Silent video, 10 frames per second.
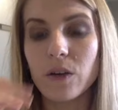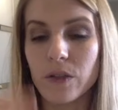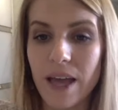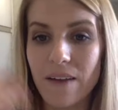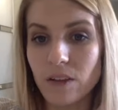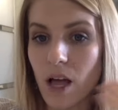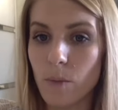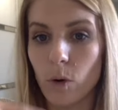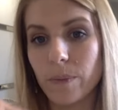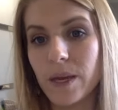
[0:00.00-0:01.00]
they have a lot
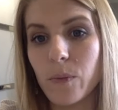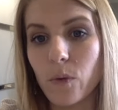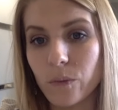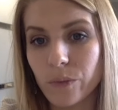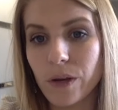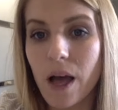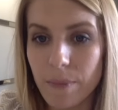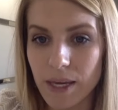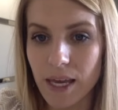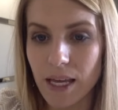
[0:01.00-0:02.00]
more people
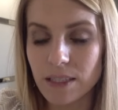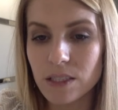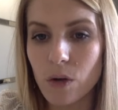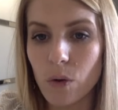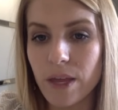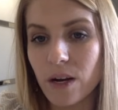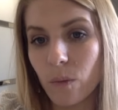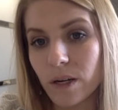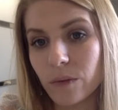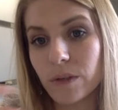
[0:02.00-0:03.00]
coming in, so they don't
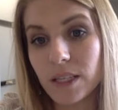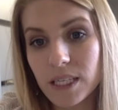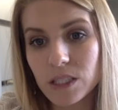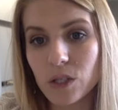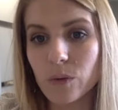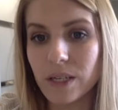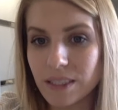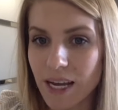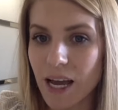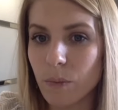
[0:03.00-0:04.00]
want to release you in a
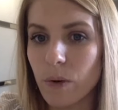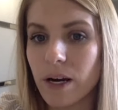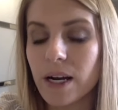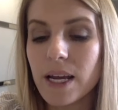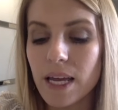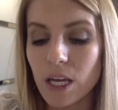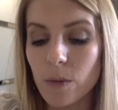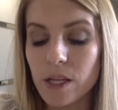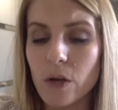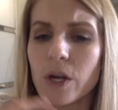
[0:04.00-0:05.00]
time where it could
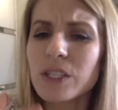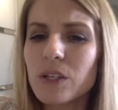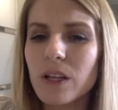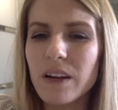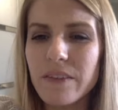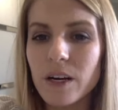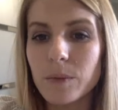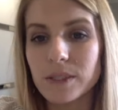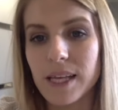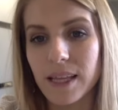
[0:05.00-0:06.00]
be low. So a lot of
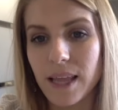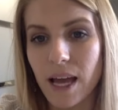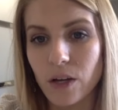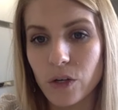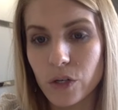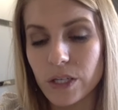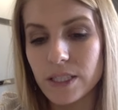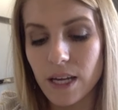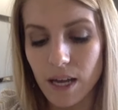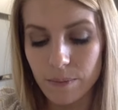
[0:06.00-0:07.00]
variables like that
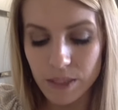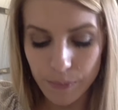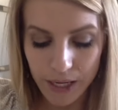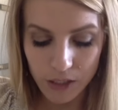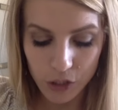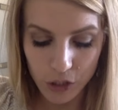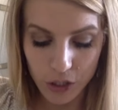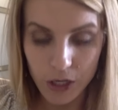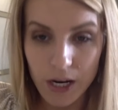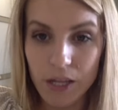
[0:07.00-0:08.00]
could depict
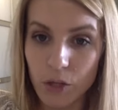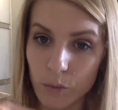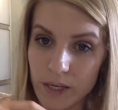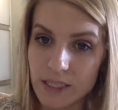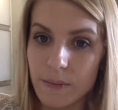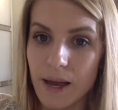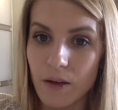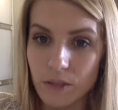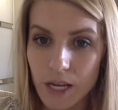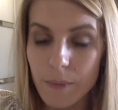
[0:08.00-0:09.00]
the rent amount.